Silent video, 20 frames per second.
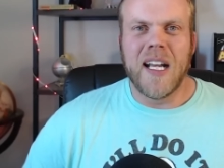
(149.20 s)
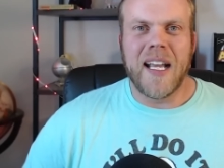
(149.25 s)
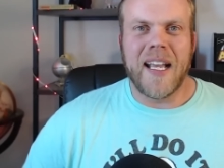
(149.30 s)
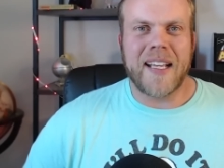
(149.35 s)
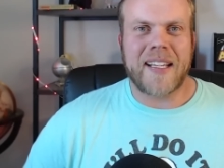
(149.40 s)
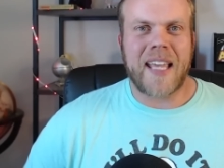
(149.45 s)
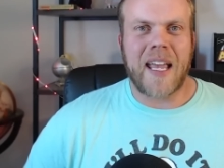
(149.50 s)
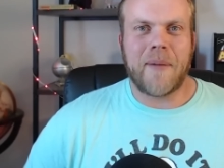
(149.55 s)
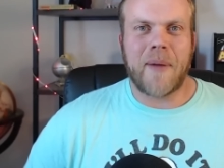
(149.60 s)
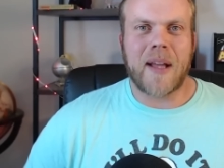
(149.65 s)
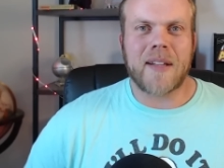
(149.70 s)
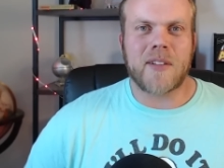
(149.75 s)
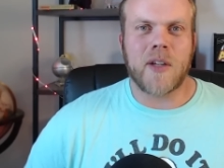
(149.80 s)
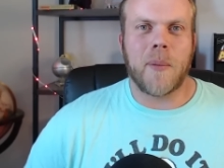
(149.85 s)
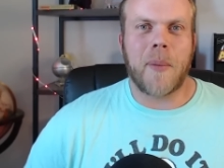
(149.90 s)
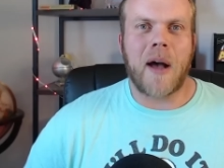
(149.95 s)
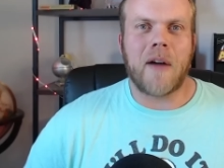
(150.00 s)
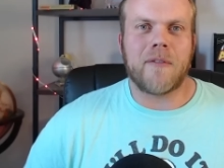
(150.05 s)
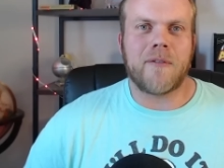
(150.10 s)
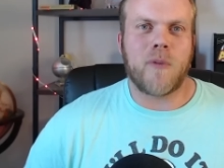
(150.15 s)
it came out to
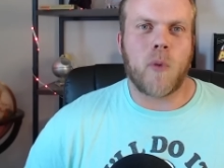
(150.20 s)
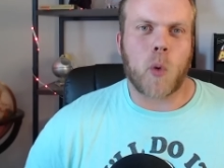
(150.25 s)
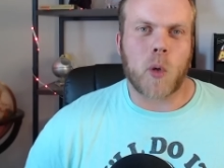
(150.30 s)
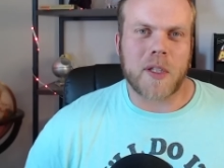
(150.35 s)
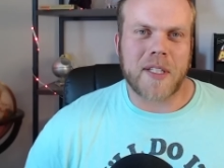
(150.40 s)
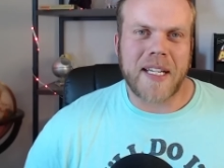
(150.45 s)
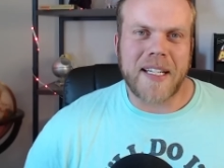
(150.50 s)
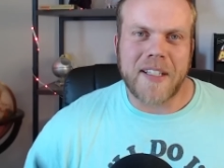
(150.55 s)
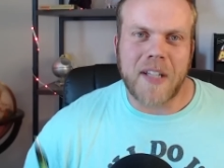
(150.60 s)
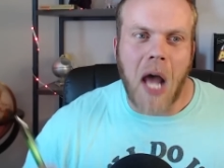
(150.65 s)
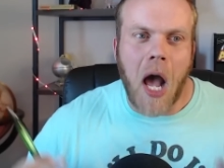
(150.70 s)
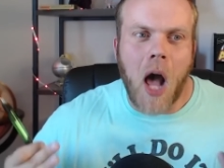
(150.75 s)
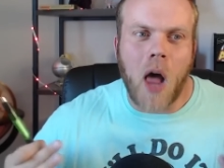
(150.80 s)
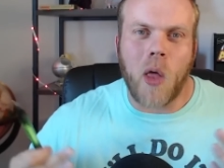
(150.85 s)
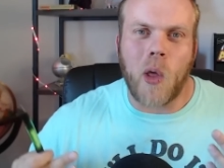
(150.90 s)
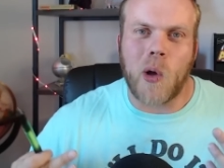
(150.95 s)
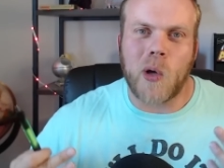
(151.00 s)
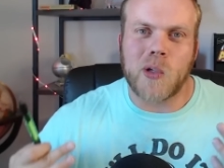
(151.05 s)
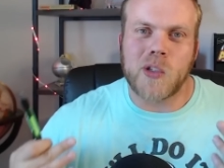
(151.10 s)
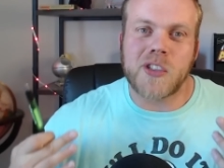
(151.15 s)
about
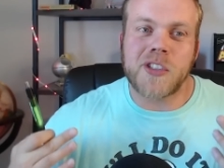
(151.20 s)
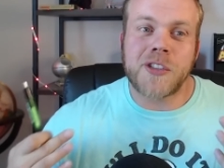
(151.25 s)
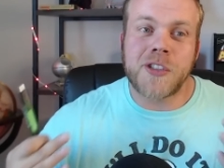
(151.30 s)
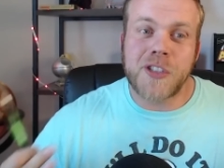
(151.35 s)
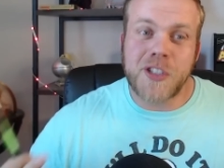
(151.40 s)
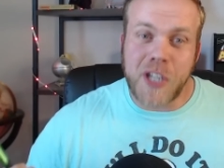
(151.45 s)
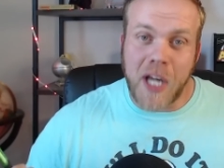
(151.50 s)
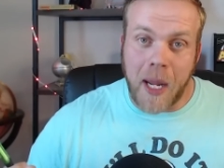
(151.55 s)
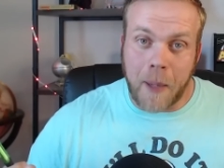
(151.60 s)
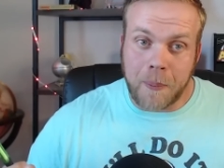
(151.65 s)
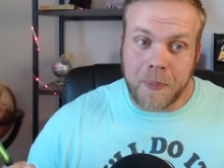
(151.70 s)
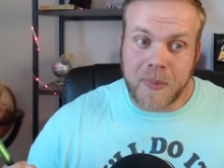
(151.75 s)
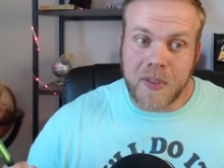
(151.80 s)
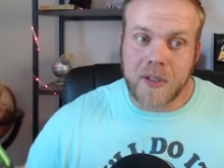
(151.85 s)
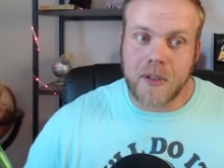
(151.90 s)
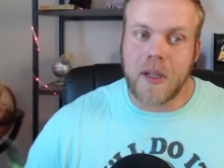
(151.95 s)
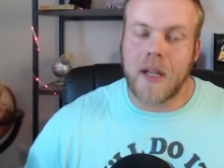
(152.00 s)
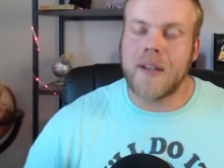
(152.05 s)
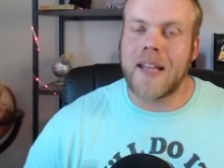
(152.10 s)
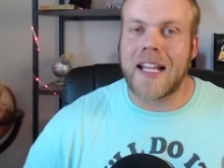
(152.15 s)
$14 shipped.
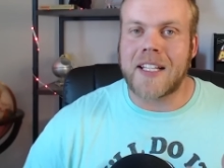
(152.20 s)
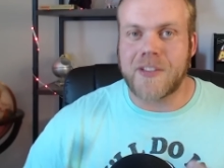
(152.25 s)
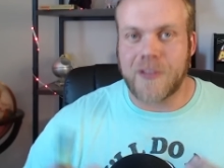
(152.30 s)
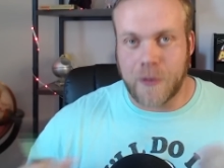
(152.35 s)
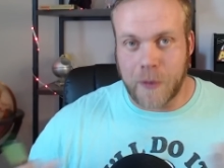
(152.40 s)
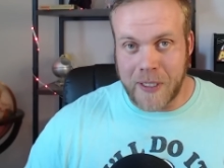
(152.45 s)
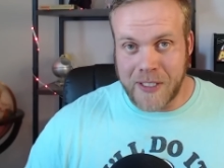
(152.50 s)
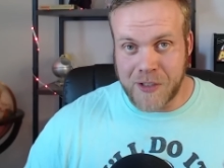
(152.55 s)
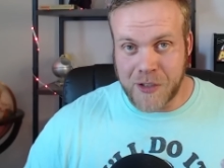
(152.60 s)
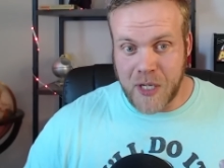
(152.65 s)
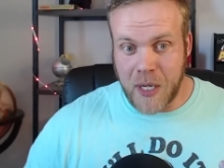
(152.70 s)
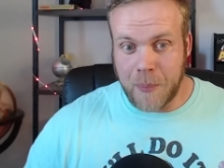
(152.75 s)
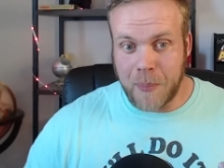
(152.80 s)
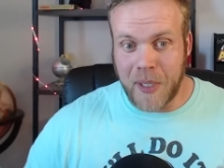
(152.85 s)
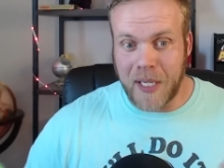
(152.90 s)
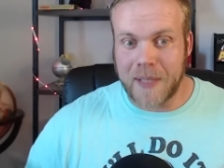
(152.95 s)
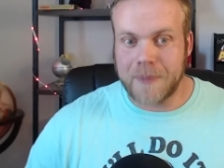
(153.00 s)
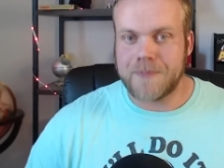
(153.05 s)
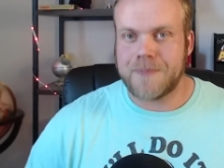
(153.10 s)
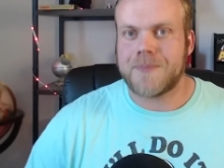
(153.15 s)
That's free
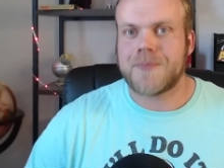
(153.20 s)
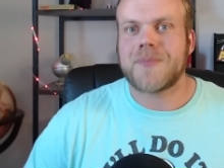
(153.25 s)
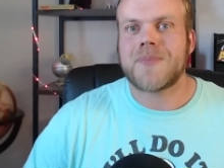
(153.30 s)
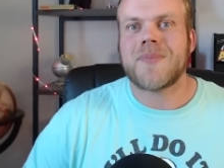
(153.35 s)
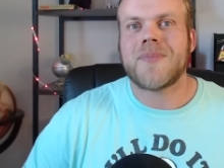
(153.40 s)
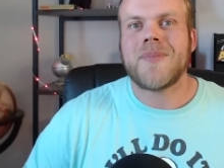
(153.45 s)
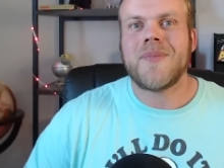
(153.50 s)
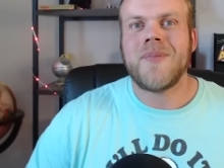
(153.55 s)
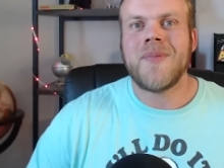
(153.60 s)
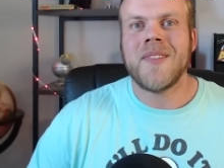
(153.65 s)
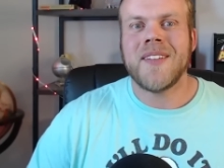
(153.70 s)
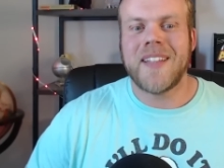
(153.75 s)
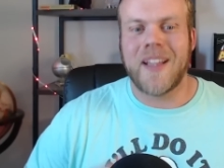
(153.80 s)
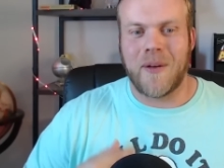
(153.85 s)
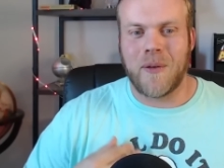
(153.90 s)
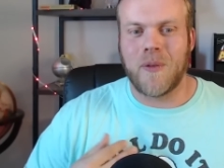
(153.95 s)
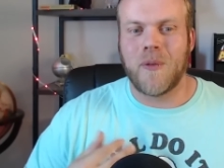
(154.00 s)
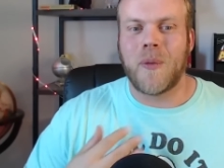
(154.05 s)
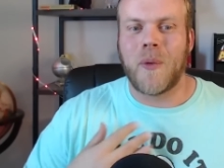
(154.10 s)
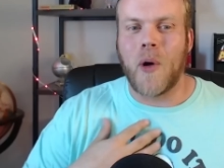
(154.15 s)
shipping
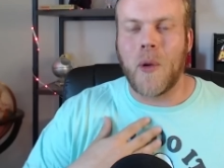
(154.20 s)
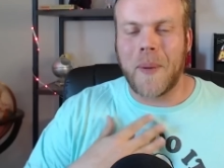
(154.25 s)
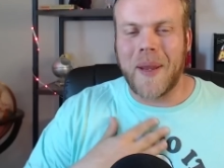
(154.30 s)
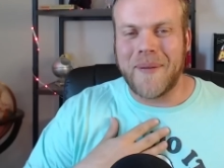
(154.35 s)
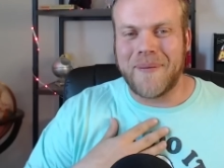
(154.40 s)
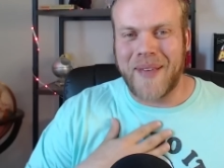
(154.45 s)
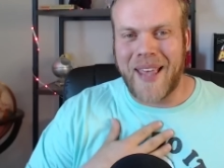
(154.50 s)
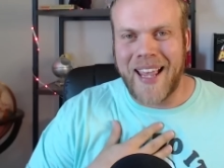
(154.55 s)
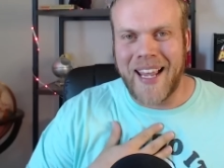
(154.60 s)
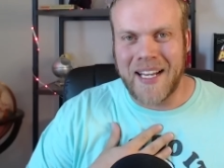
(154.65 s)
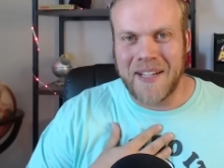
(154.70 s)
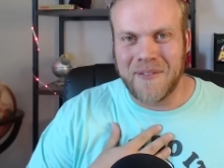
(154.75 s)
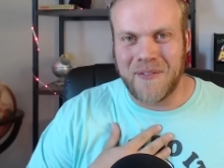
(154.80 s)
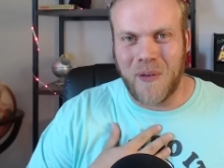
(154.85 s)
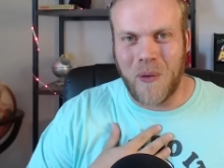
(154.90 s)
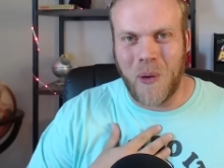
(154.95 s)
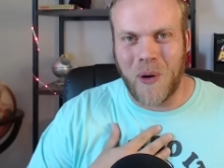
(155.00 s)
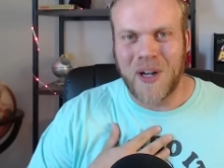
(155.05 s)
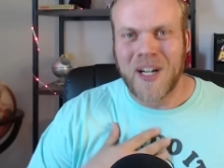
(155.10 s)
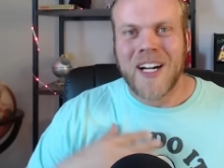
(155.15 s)
that we'll be paying
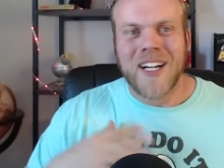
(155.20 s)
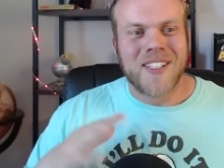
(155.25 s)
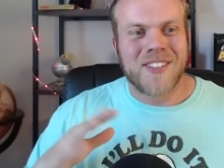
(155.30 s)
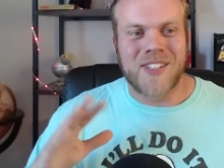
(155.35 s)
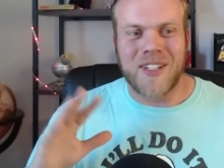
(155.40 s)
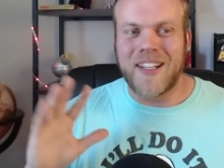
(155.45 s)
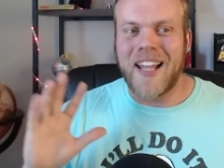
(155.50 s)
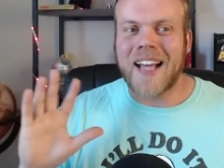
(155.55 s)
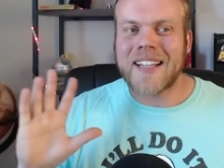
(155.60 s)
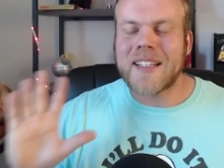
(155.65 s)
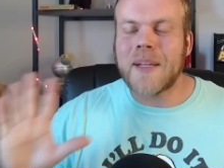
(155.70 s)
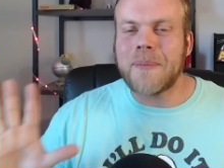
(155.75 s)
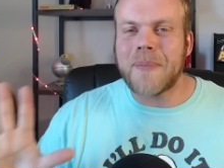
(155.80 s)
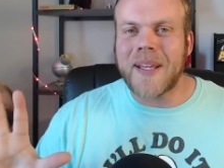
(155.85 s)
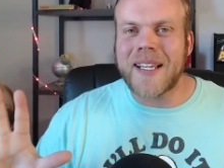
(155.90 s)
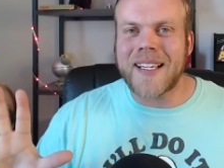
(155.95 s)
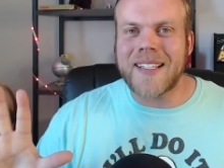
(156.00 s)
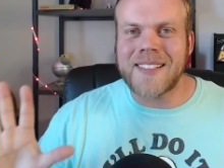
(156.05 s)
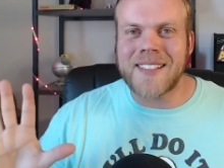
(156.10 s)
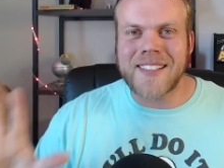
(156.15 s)
for. So not the
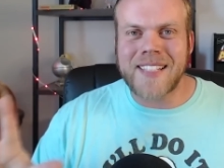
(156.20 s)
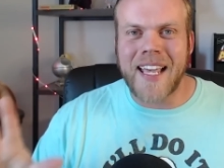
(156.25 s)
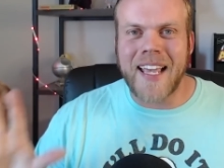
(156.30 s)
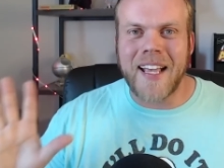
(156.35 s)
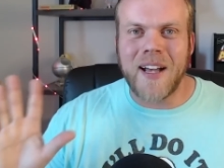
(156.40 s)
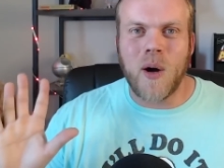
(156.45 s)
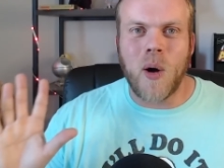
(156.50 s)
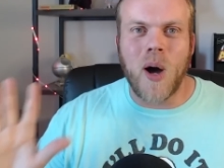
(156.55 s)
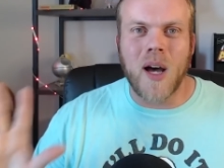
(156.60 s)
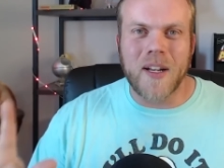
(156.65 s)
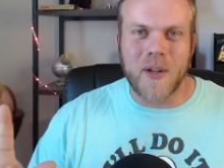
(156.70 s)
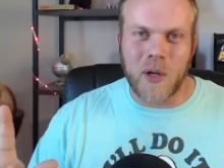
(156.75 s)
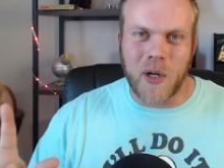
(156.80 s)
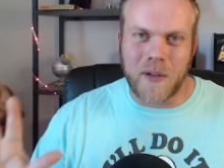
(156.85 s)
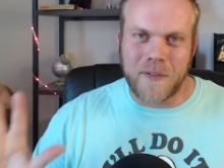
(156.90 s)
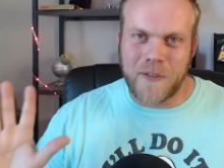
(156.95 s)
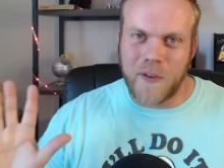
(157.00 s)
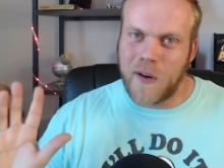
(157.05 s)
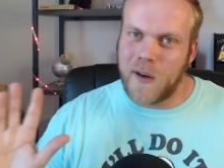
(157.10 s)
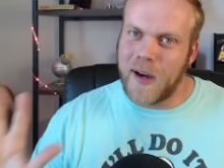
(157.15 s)
biggest sale on
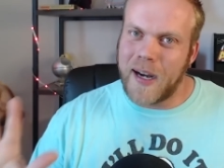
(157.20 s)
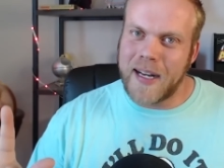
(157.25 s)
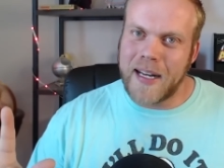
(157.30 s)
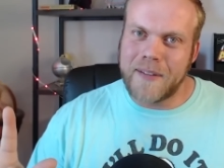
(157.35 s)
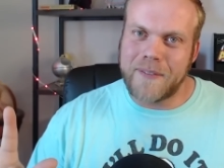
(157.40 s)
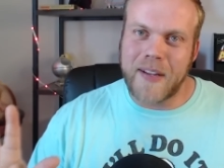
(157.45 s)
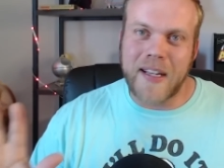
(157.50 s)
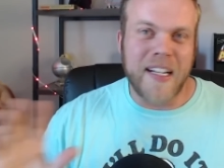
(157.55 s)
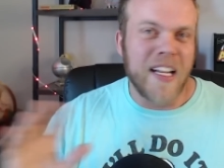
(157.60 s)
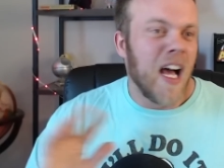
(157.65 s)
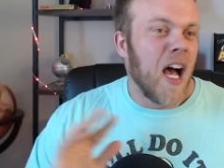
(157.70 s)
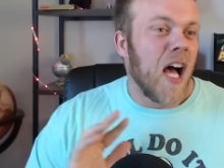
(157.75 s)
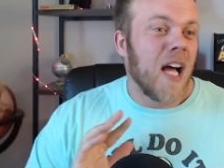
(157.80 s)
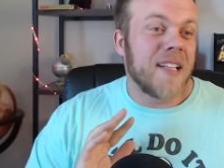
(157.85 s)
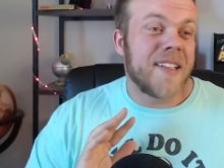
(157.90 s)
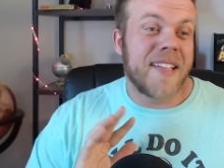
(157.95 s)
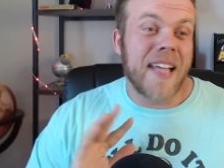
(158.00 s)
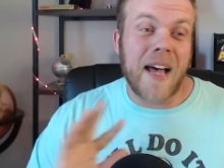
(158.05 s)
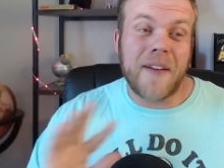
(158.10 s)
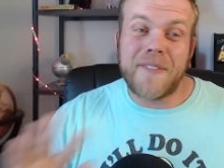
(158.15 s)
earth or anything,
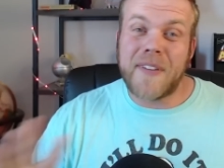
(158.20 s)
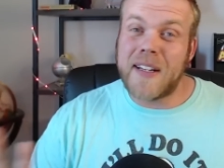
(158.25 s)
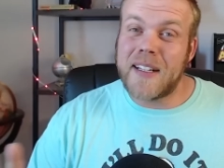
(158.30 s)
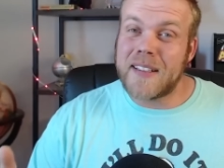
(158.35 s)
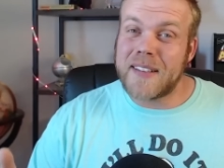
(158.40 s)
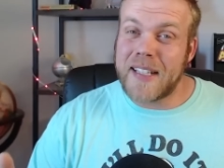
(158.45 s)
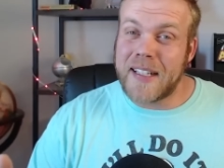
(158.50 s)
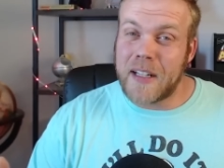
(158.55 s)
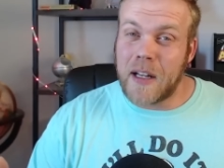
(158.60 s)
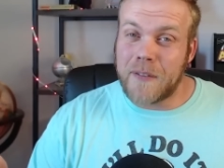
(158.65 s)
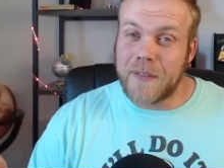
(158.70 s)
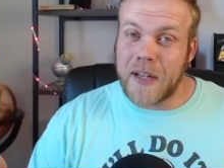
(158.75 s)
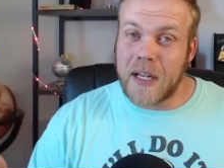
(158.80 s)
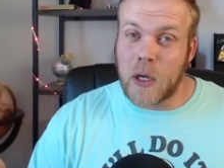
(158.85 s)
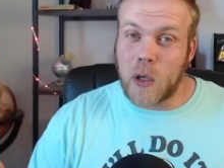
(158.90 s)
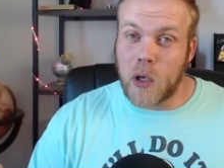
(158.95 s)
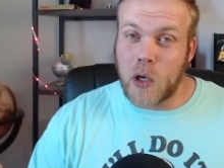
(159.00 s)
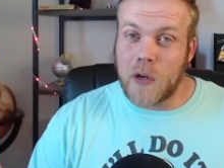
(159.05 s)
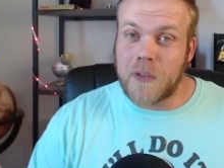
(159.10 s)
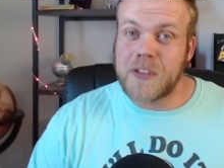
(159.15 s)
definitely nothing
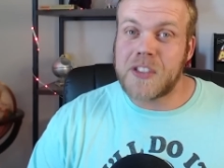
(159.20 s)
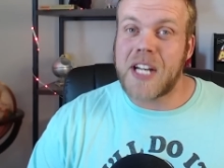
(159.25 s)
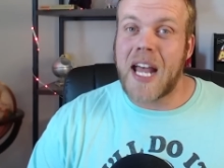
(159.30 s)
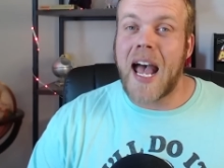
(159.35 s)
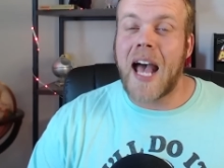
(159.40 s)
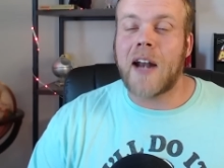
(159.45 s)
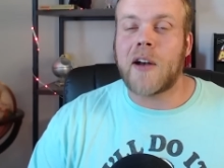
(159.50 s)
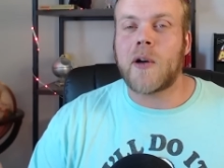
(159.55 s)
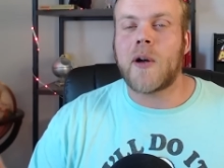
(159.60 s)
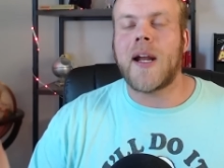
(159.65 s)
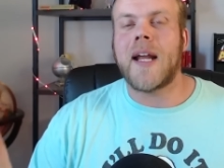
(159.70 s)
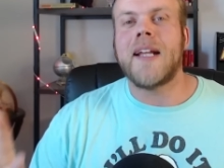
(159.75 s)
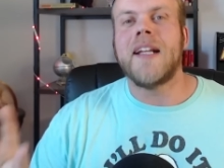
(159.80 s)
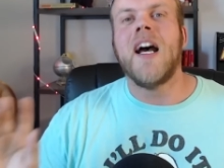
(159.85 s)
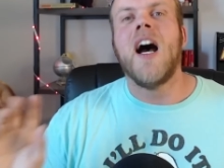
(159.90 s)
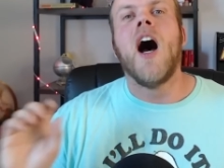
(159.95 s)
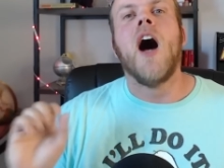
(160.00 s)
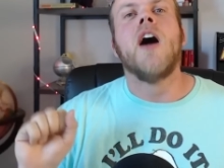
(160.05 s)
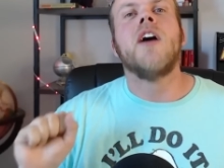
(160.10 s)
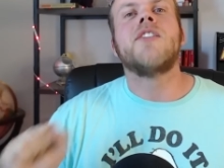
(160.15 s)
earth shattering.
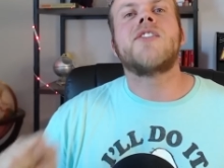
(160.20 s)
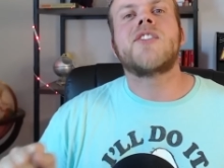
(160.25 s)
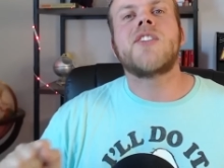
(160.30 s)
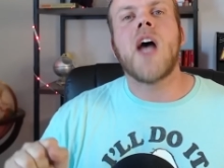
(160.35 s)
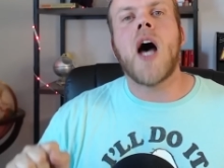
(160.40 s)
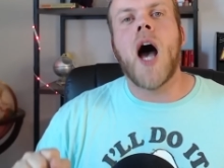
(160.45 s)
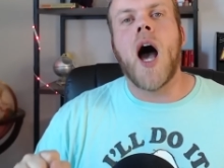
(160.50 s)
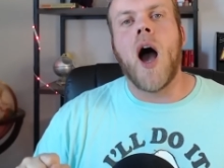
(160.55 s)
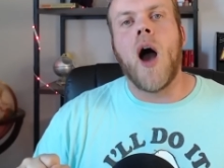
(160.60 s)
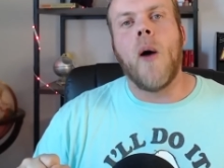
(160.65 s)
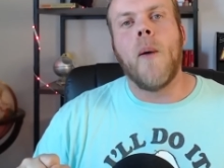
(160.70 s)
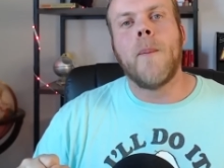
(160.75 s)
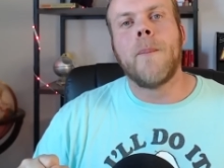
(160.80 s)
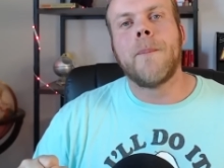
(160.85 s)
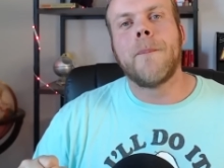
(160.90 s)
So